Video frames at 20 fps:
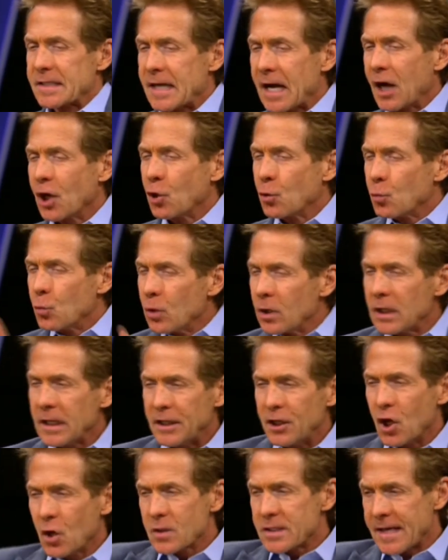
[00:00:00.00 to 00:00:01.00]
a guy who
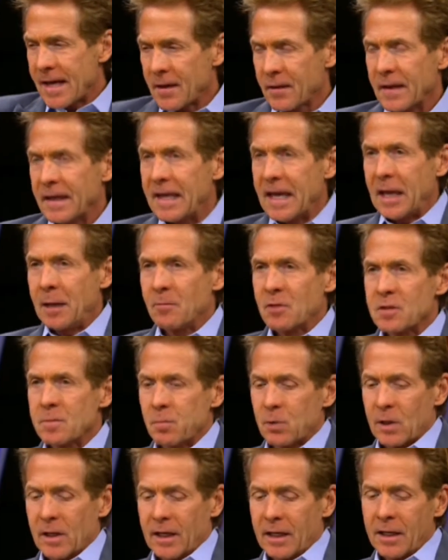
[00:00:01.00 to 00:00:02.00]
really knows how the game is
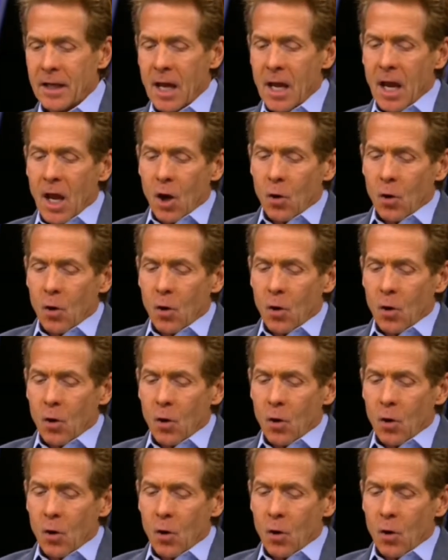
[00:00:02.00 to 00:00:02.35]
played,